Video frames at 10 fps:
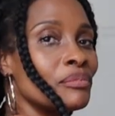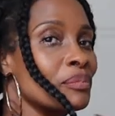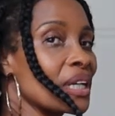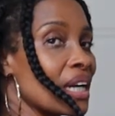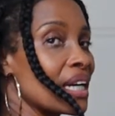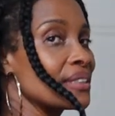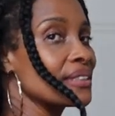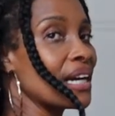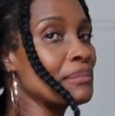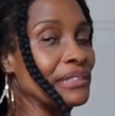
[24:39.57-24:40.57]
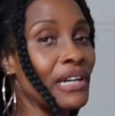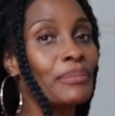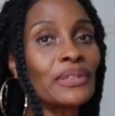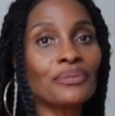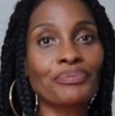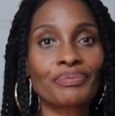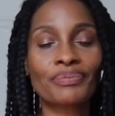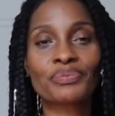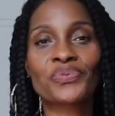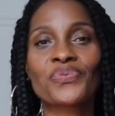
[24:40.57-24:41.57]
but guys, I'm a rebel.
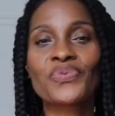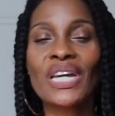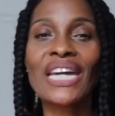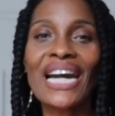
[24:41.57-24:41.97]
It